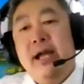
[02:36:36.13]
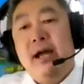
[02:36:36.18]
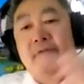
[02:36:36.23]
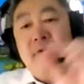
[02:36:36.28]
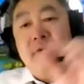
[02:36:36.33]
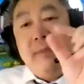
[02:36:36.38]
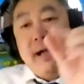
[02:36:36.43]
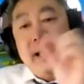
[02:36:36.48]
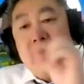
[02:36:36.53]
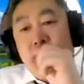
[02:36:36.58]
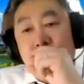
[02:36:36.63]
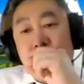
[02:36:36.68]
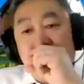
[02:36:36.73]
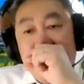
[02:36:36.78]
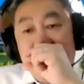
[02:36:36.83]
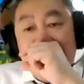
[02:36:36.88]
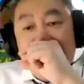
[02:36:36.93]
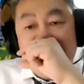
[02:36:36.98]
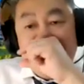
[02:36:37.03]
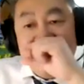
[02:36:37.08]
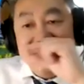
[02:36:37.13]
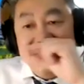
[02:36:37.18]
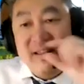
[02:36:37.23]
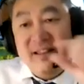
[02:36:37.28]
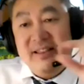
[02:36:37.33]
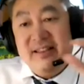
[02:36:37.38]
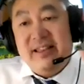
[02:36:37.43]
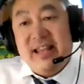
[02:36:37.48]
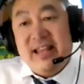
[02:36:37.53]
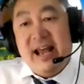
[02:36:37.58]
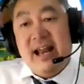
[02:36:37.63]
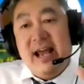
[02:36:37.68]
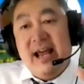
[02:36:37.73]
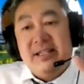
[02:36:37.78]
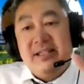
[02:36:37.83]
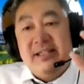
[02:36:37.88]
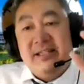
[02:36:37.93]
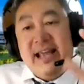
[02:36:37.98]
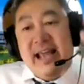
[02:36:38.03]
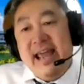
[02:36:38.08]
have a microchip that
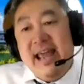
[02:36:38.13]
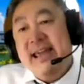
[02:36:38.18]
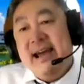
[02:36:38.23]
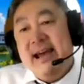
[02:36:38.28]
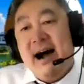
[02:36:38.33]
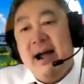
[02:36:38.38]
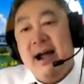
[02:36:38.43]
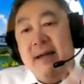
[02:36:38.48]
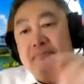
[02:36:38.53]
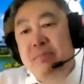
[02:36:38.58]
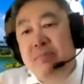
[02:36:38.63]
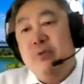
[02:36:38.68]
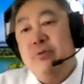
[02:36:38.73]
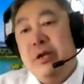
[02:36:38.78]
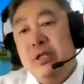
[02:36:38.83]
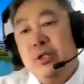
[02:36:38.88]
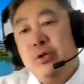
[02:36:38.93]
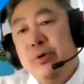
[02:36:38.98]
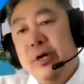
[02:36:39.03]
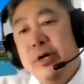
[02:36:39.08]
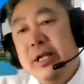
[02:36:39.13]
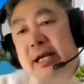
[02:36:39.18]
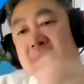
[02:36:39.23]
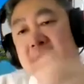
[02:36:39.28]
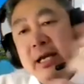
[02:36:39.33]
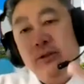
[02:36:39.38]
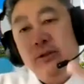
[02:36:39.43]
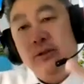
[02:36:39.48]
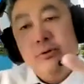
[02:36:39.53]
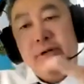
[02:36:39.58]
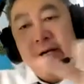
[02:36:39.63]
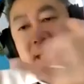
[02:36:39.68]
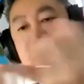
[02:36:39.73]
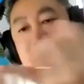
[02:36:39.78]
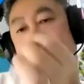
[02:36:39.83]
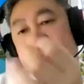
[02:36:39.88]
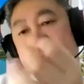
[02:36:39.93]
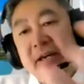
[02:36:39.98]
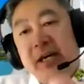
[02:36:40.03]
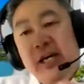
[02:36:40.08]
has the AI built into it. It can do the
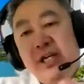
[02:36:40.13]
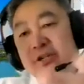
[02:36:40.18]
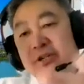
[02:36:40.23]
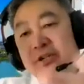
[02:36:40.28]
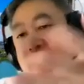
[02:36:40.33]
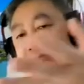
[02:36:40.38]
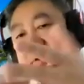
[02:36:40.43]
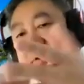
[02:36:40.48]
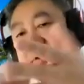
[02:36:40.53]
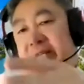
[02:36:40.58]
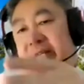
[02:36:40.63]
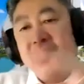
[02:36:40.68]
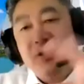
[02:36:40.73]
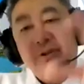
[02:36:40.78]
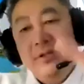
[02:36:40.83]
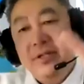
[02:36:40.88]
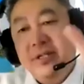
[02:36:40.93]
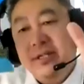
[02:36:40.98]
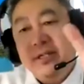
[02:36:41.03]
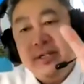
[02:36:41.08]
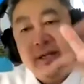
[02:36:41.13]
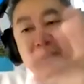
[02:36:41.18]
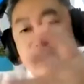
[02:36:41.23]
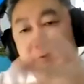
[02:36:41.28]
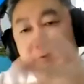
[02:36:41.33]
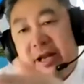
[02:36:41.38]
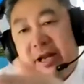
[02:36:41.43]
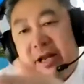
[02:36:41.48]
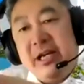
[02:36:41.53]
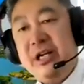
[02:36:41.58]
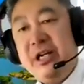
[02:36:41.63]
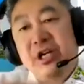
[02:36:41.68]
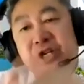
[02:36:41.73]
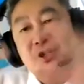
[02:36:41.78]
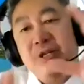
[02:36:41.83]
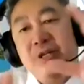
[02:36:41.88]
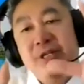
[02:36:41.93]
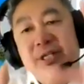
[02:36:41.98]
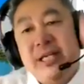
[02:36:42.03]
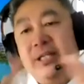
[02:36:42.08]
classification, predictions,
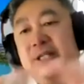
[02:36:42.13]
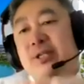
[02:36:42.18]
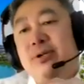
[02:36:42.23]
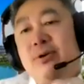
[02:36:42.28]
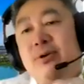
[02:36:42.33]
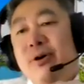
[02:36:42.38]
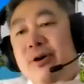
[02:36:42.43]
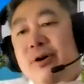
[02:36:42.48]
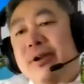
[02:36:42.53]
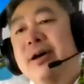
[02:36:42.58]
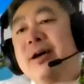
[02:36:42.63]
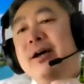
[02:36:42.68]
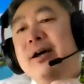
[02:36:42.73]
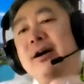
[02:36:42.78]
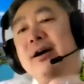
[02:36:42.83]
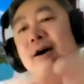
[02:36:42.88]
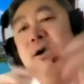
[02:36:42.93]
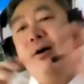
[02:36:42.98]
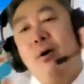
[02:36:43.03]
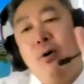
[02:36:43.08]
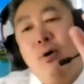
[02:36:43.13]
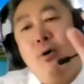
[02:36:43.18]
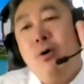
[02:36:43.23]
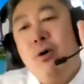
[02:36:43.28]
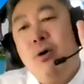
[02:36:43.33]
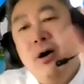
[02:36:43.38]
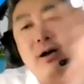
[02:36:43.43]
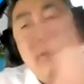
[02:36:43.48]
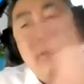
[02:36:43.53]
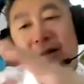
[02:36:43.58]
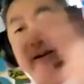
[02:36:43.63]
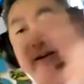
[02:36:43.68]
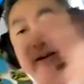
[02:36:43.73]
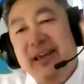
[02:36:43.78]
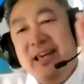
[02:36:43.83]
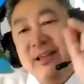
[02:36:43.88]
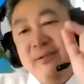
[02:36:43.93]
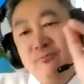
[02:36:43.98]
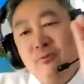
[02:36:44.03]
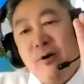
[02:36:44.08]
recognitions, and so on, all
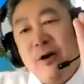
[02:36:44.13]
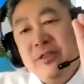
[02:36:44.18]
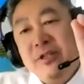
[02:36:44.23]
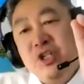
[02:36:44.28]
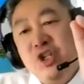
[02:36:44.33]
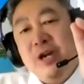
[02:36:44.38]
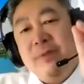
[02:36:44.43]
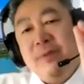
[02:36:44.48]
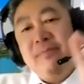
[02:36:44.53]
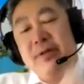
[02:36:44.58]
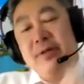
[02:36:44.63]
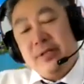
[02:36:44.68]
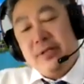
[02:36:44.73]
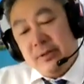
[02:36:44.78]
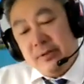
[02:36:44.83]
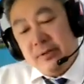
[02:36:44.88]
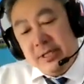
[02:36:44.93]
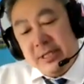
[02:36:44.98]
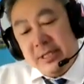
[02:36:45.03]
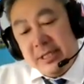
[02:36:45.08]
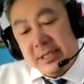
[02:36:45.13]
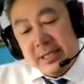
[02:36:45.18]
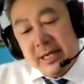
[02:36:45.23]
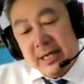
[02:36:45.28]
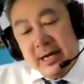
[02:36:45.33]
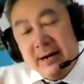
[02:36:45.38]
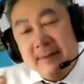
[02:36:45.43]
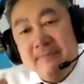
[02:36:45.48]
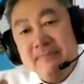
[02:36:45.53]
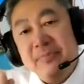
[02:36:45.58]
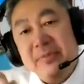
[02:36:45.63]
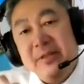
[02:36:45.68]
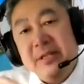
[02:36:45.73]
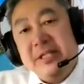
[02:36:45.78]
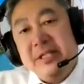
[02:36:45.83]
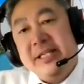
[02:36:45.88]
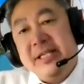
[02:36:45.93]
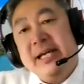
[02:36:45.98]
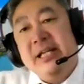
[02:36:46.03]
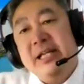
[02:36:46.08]
in one chip. So this is the
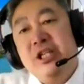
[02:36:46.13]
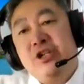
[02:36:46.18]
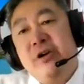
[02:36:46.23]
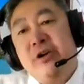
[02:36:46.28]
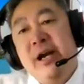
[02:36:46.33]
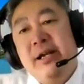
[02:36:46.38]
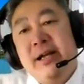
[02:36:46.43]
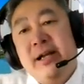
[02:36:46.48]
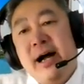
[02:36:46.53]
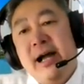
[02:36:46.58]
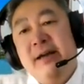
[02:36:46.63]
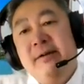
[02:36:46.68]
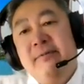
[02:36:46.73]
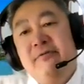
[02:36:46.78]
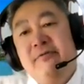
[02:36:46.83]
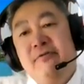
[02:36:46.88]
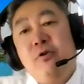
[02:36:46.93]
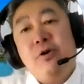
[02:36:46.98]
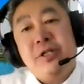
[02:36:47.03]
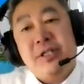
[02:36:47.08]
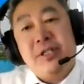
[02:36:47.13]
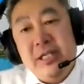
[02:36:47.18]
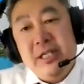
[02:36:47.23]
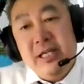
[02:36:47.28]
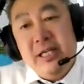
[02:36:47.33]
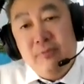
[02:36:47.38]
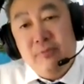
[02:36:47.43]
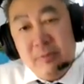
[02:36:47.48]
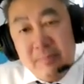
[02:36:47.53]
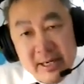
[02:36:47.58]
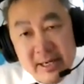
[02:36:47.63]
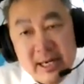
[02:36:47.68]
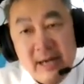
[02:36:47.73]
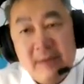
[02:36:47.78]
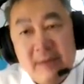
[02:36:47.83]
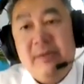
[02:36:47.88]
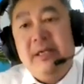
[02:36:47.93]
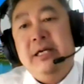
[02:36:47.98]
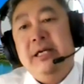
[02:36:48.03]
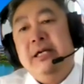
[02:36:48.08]
second trend I foresee will be
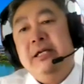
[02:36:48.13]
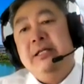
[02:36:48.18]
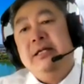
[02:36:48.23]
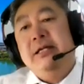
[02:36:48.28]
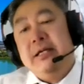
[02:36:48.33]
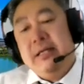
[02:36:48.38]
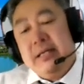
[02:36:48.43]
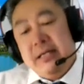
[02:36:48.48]
coming in.